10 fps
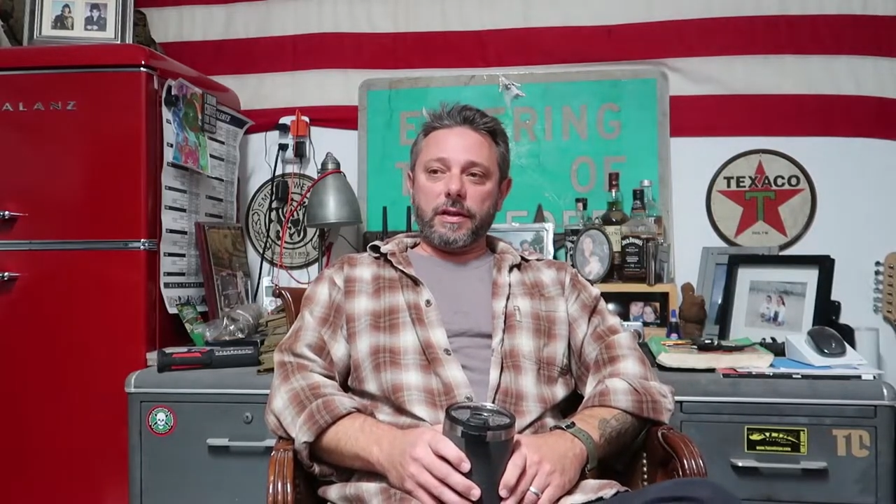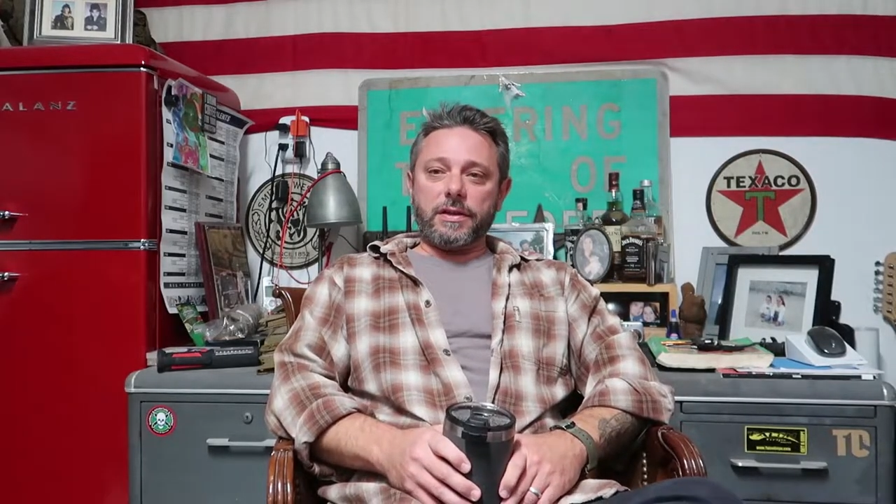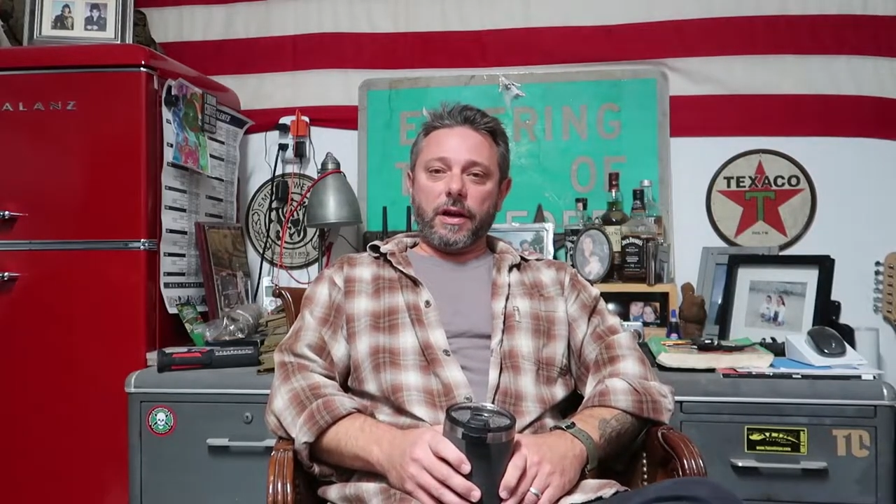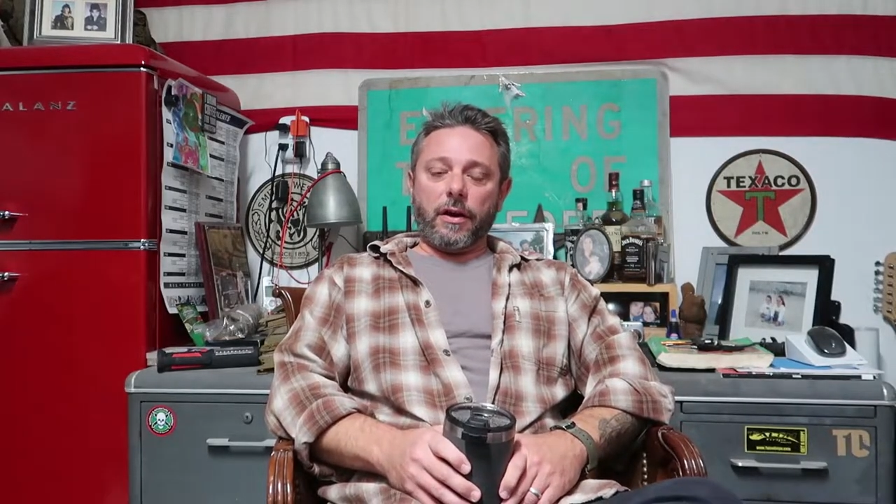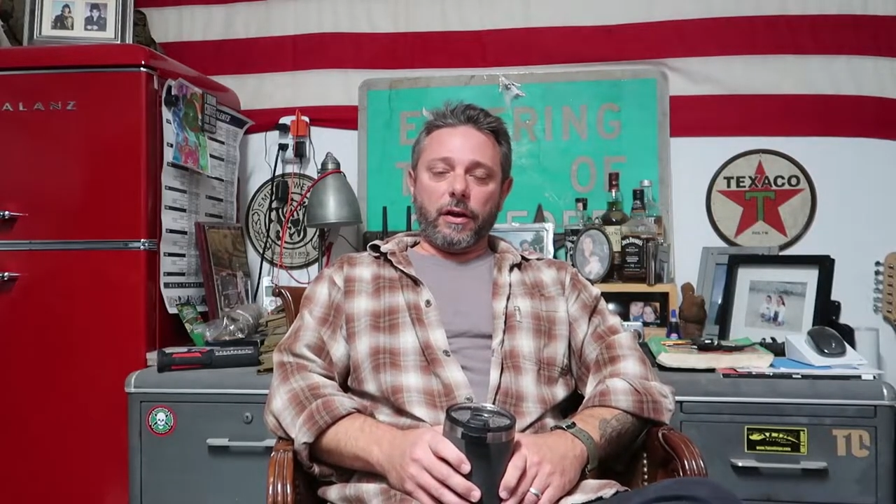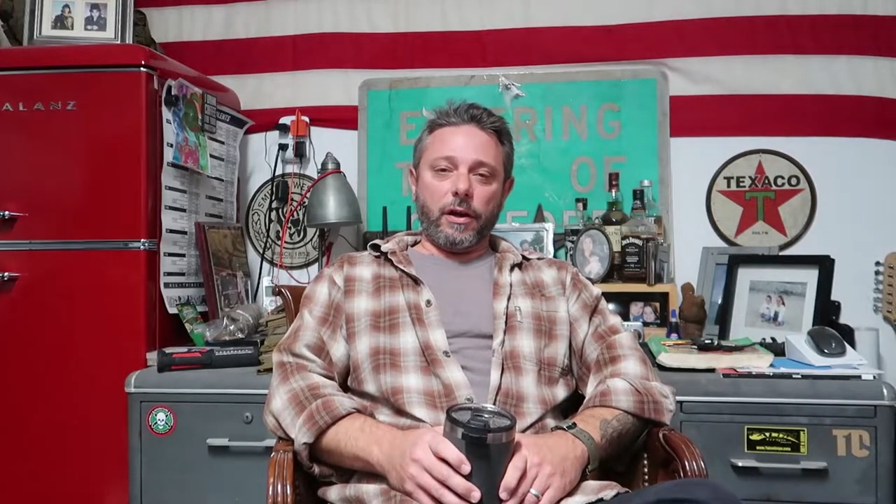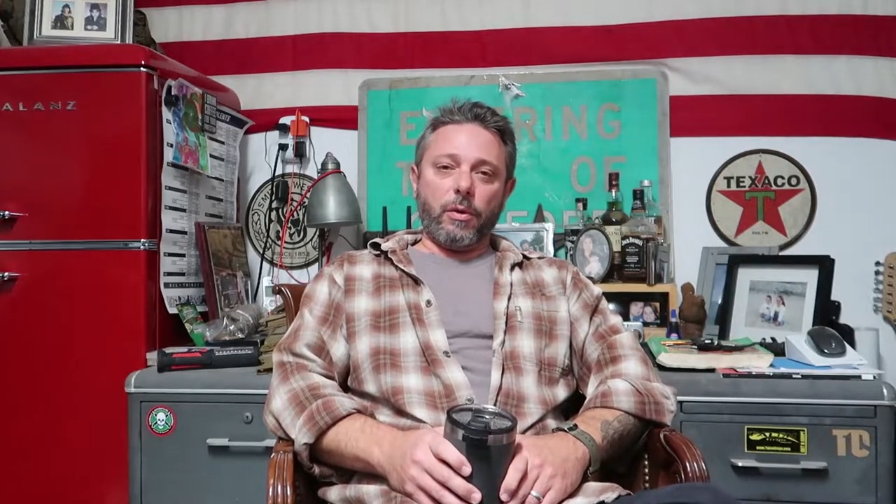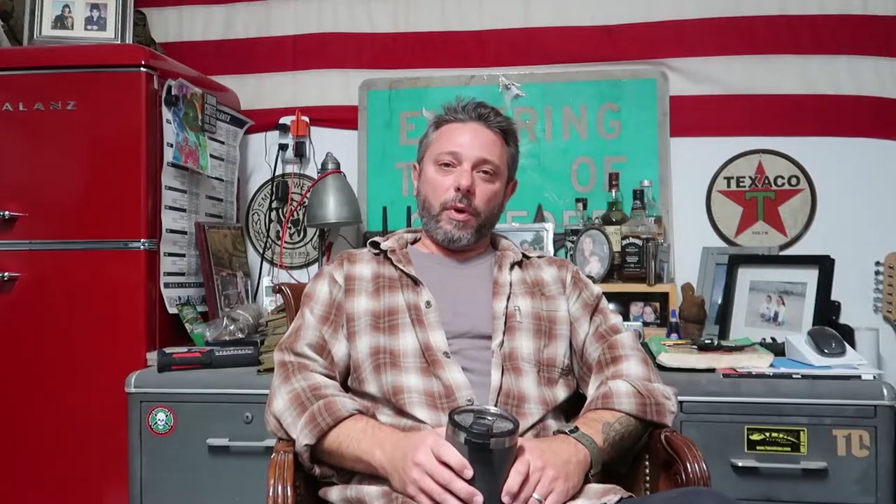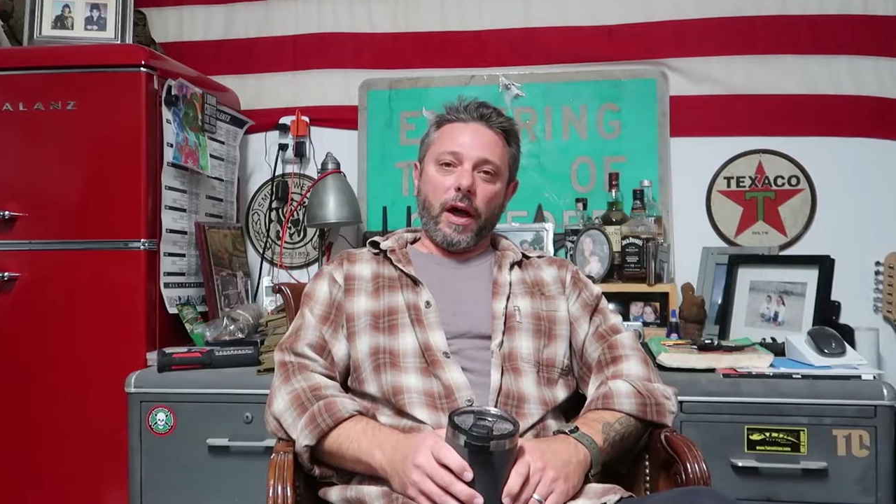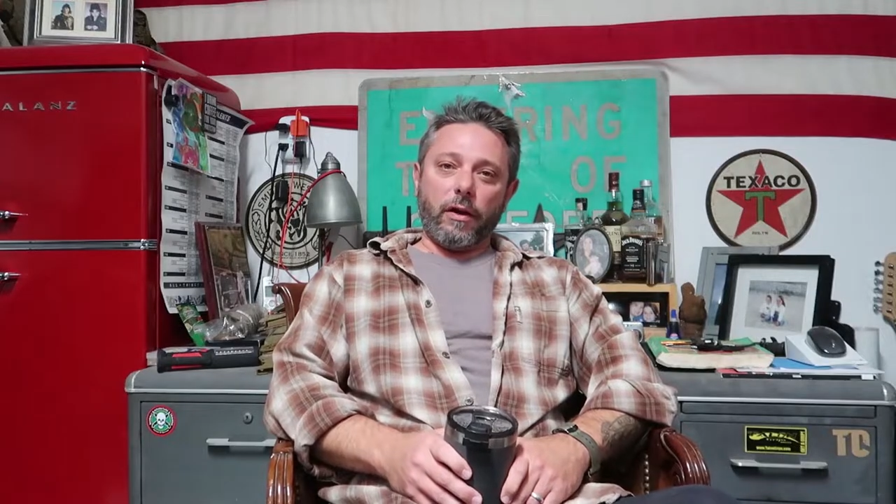this
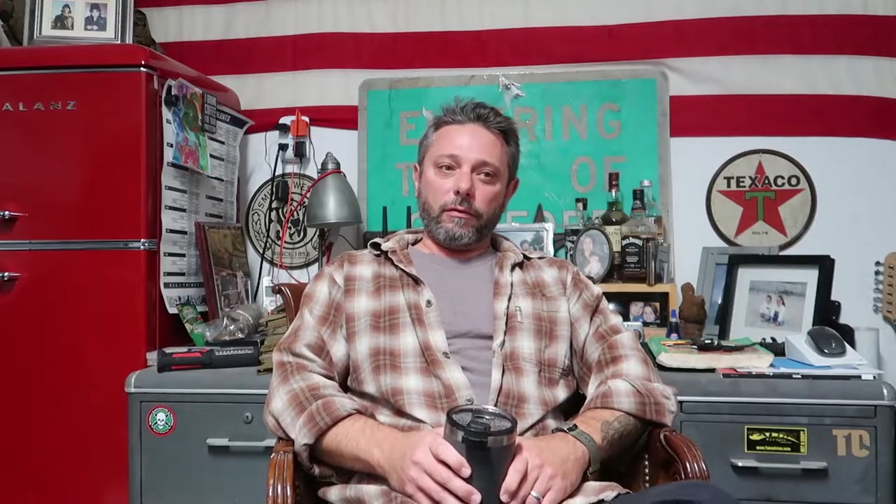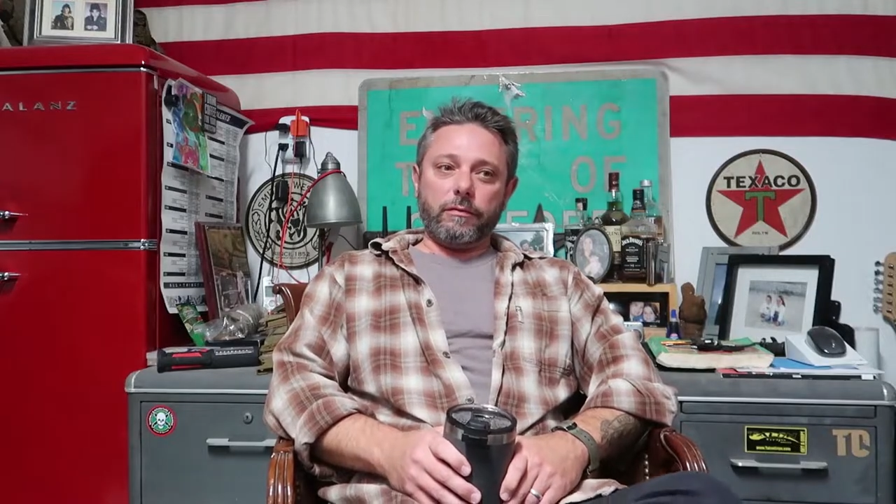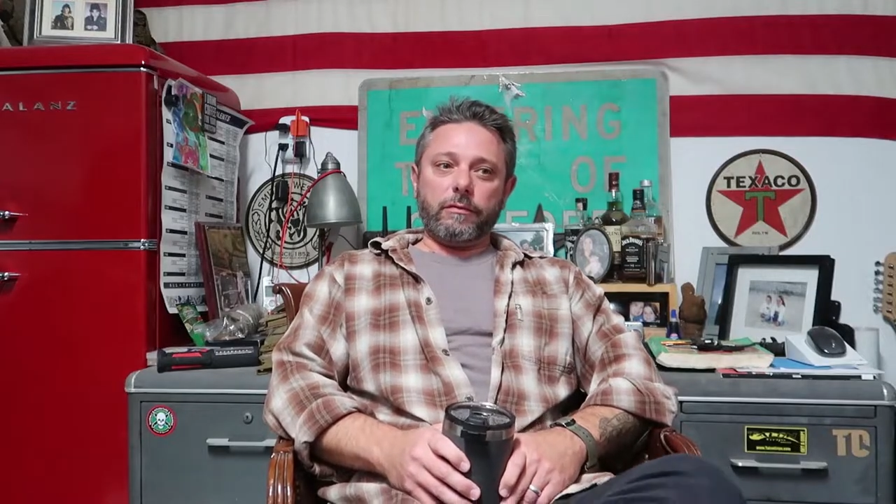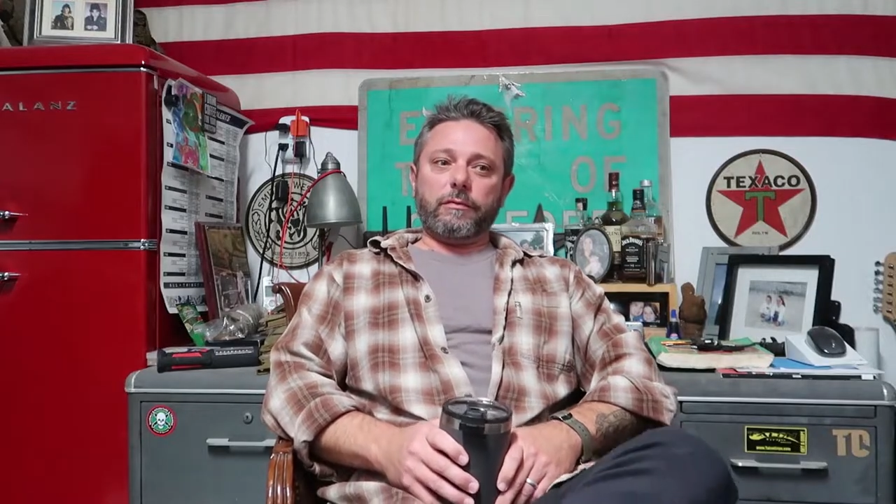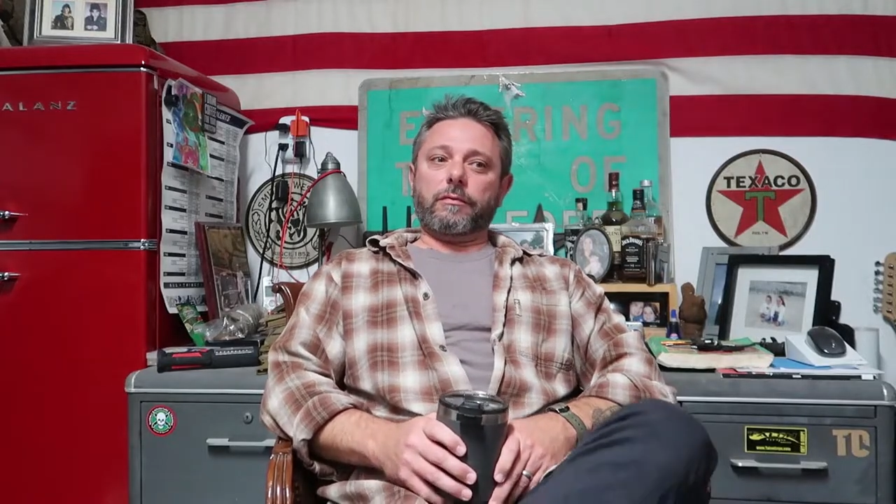area about